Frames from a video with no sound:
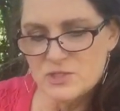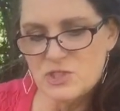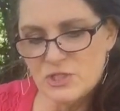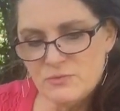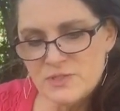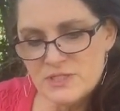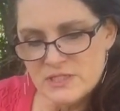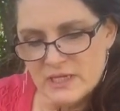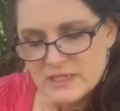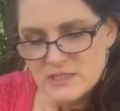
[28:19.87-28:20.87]
June
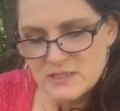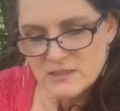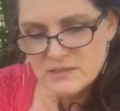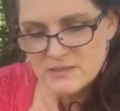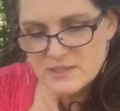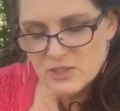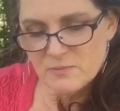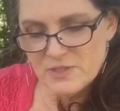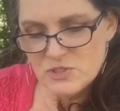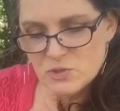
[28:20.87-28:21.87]
6th.
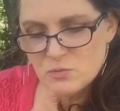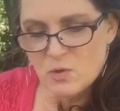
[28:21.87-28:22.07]
Dear Mr.